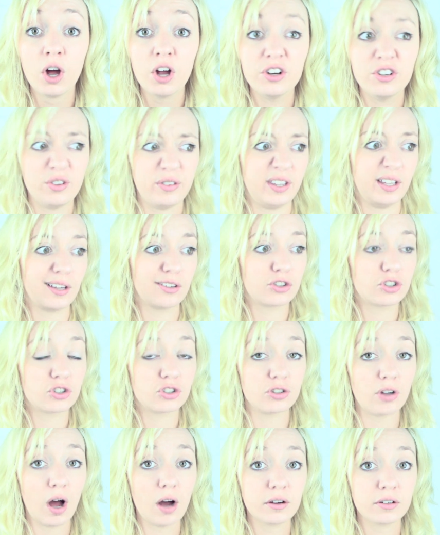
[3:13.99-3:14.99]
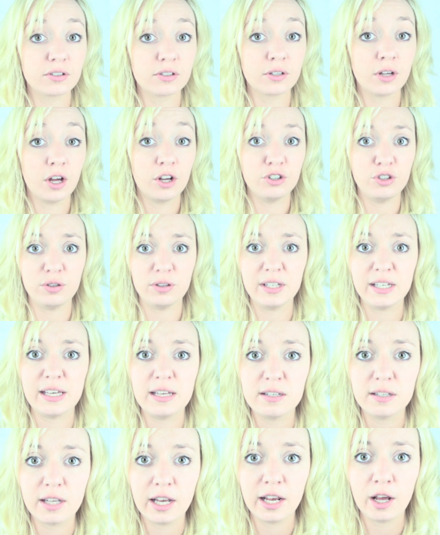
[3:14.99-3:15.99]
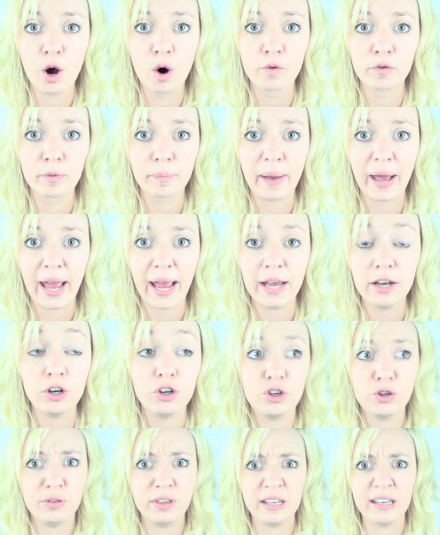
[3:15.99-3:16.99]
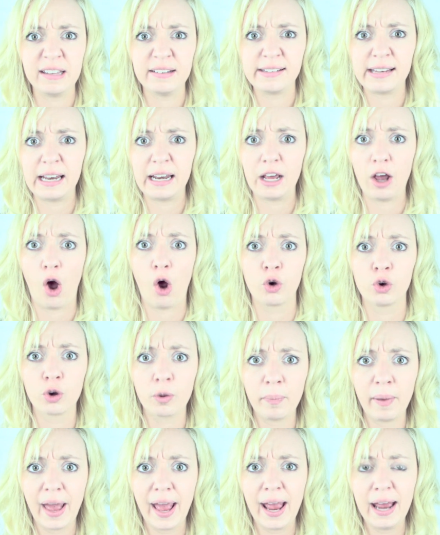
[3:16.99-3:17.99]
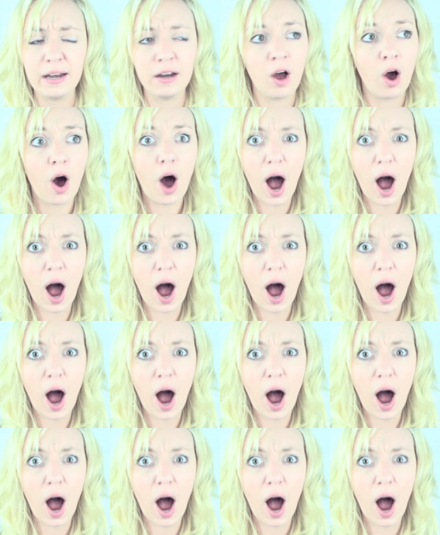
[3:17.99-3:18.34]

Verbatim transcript: Do you think it sucks? Do you think he's getting overpaid? Do you think he's getting underpaid?